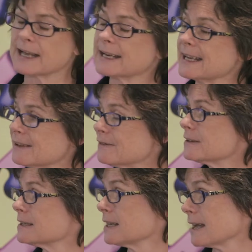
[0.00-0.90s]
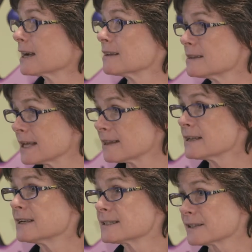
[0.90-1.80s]
and even
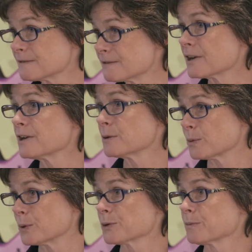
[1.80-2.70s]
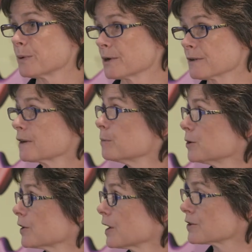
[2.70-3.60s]
echolalia is a very important part of
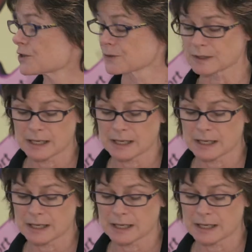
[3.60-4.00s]
communication.